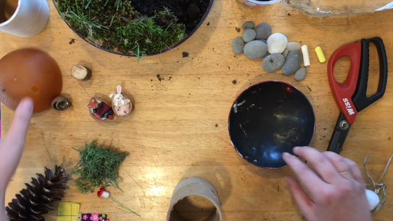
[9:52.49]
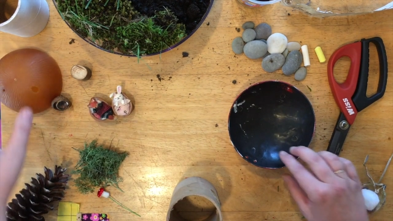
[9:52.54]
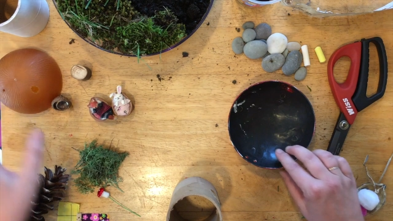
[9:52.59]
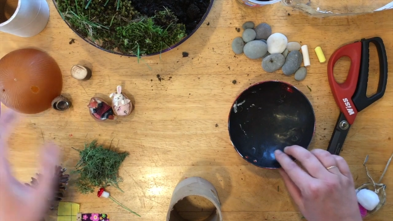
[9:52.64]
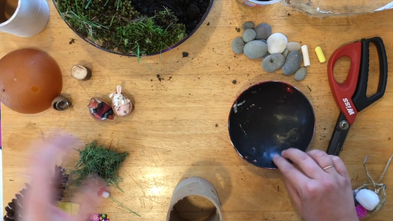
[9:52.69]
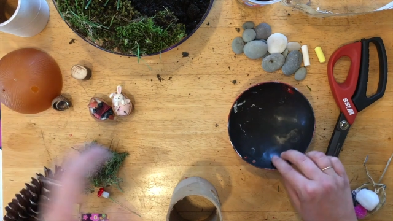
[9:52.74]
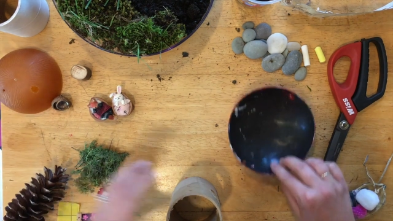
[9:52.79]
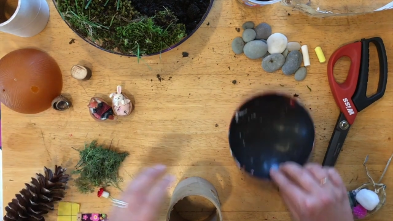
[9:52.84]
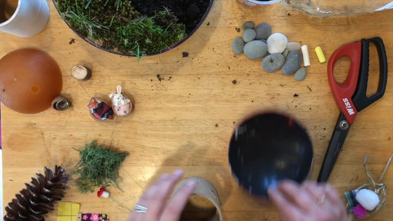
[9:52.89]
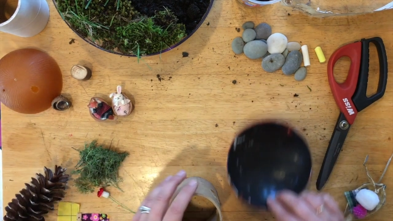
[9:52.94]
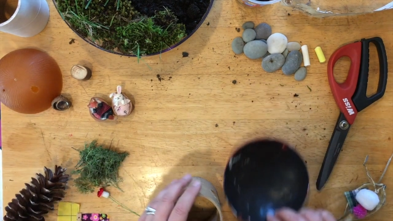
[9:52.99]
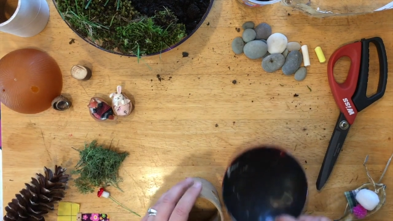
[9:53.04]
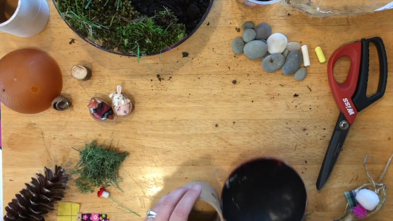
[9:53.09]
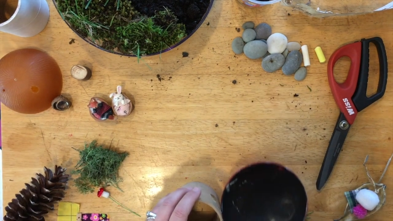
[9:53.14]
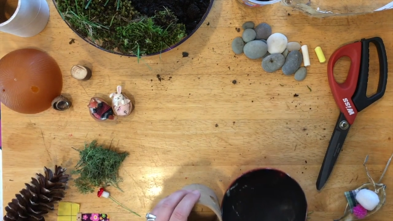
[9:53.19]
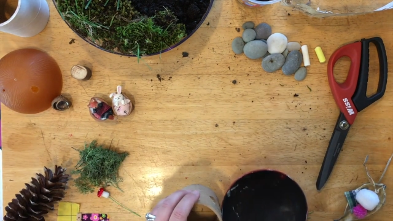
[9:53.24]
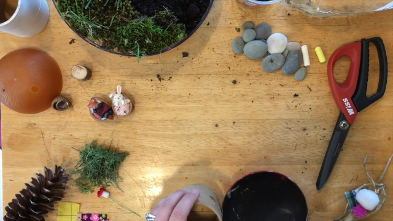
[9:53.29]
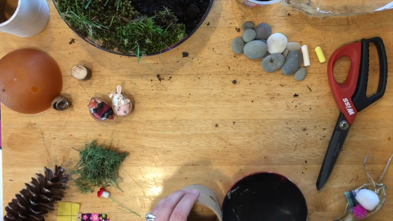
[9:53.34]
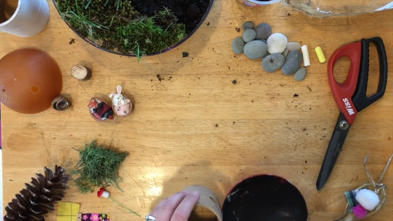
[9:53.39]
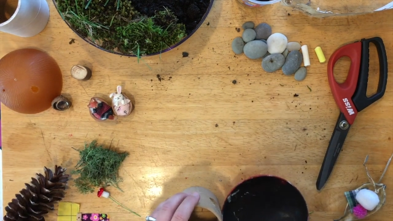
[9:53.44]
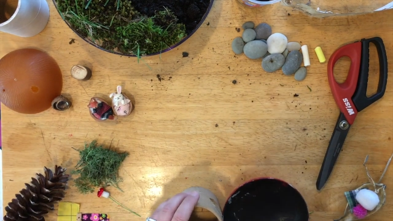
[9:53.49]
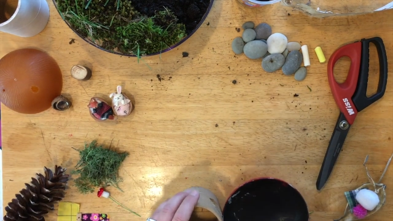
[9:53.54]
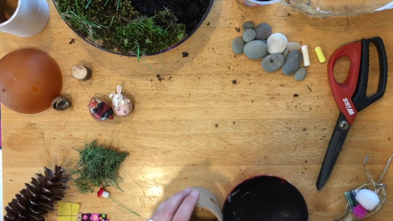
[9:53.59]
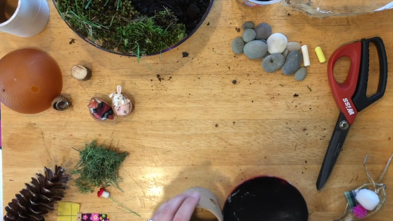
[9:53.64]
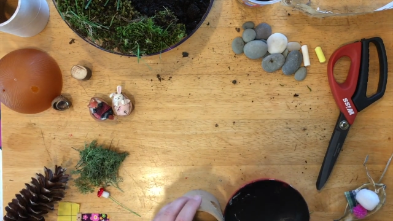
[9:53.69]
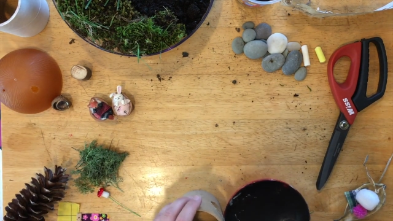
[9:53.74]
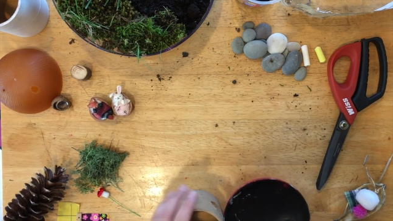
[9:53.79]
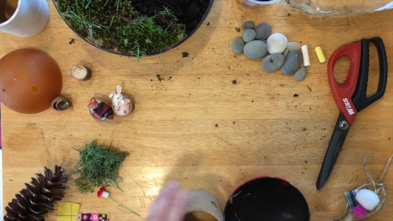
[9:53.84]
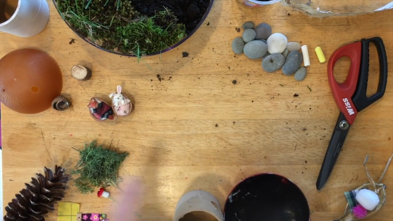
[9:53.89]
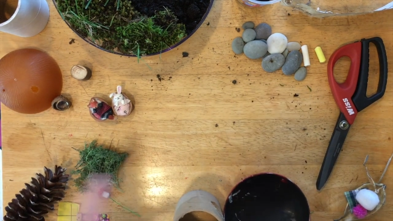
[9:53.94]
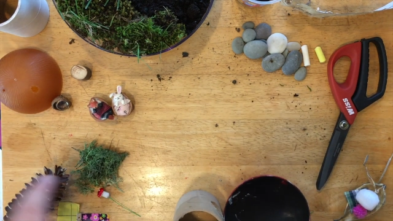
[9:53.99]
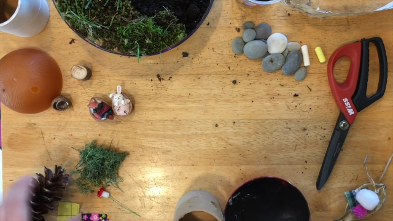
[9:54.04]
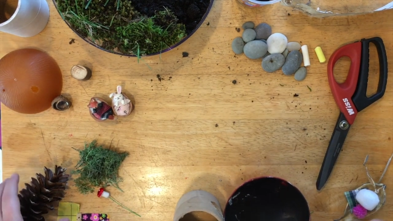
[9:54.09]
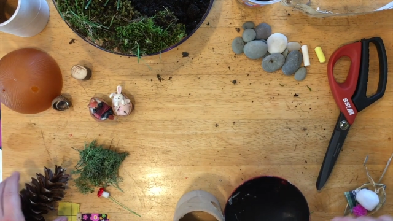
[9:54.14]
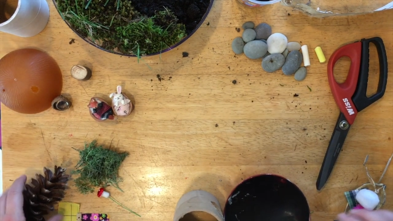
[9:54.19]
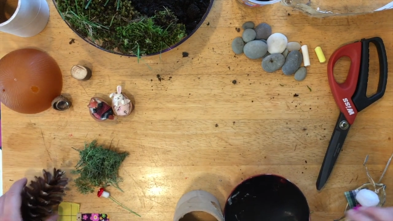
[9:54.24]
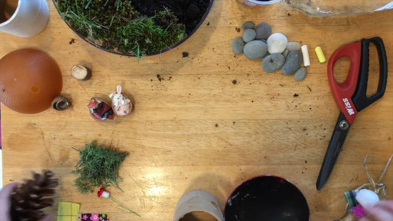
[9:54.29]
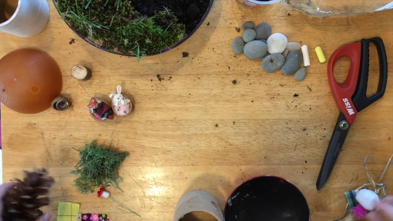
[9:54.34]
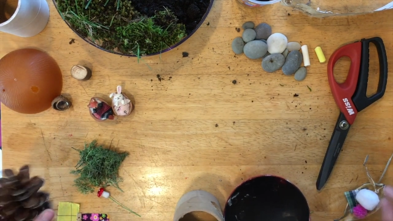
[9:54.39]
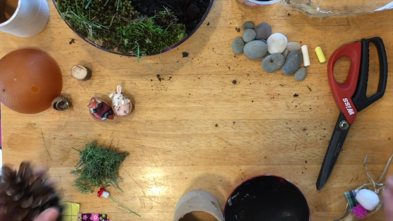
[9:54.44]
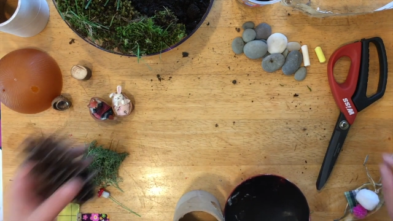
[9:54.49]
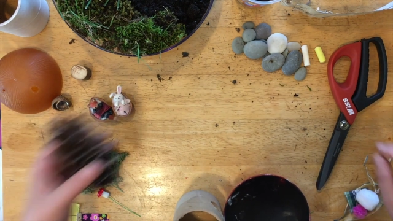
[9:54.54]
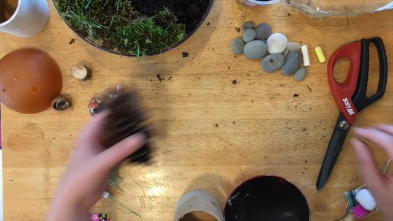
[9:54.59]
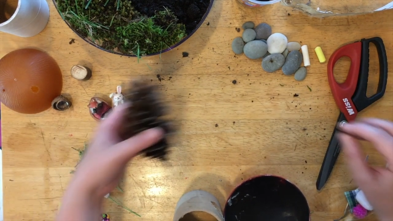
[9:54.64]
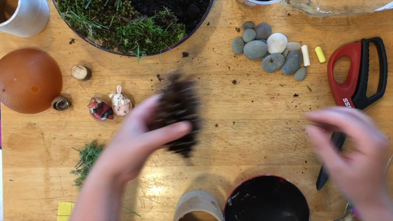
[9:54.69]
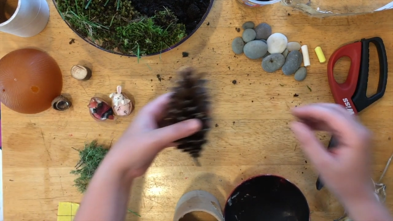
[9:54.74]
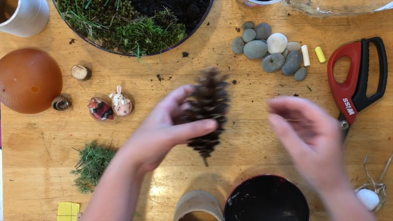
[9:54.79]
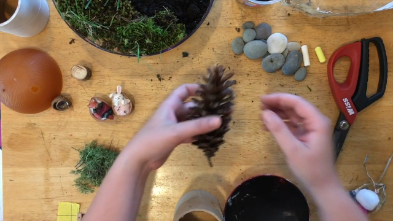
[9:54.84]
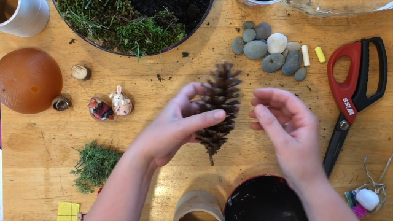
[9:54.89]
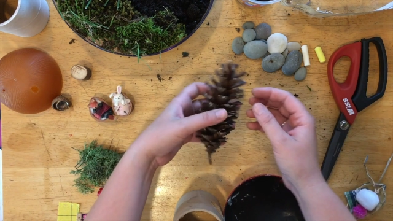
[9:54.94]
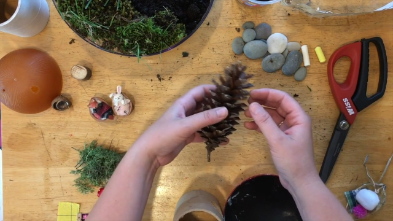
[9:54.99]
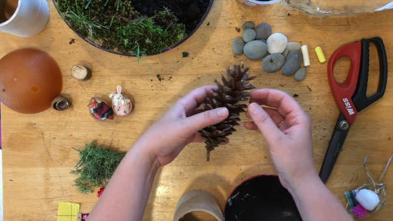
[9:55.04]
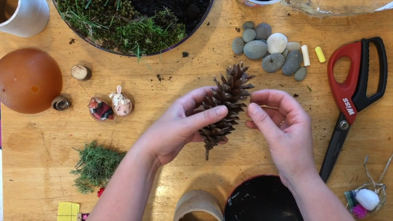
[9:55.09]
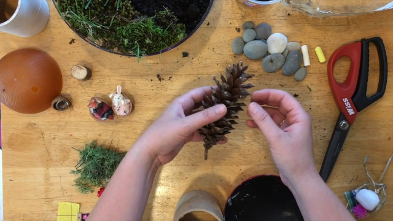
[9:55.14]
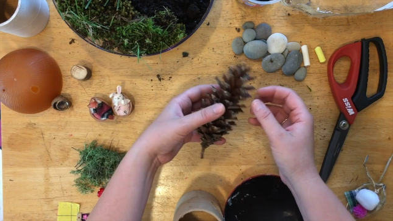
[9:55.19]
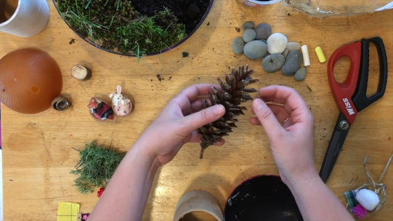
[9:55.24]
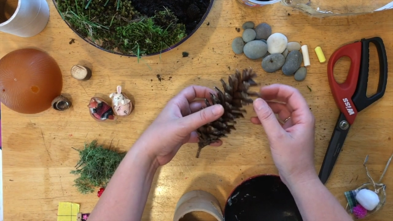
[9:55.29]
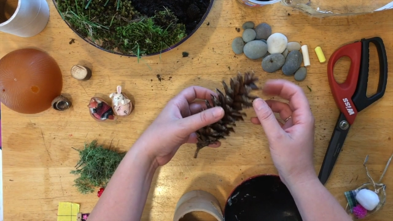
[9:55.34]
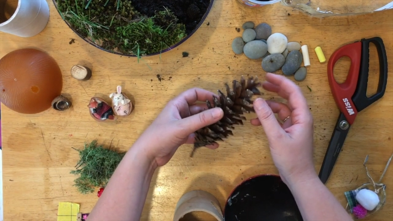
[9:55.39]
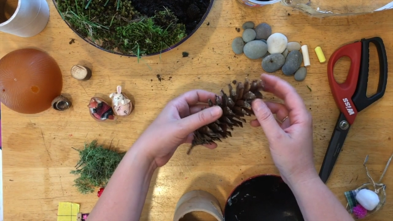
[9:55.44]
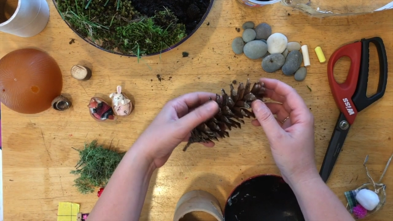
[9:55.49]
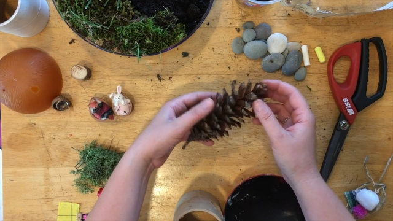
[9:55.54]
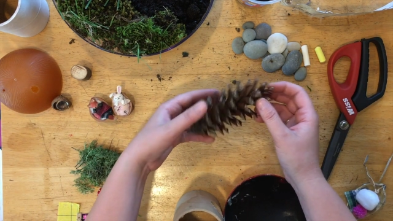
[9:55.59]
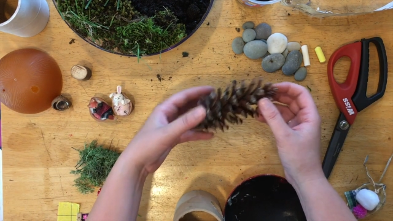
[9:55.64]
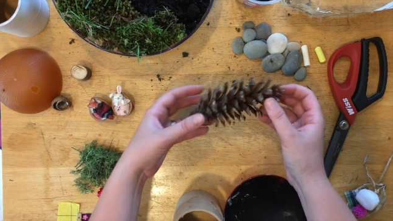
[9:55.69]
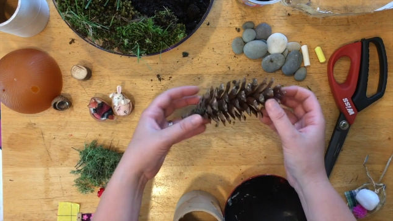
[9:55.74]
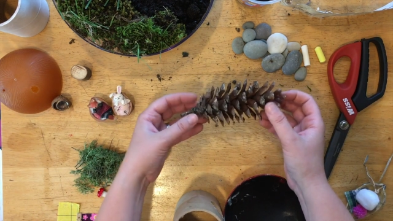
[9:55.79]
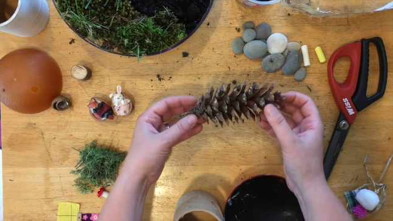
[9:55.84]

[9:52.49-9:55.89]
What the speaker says: [unreadable: no face in view]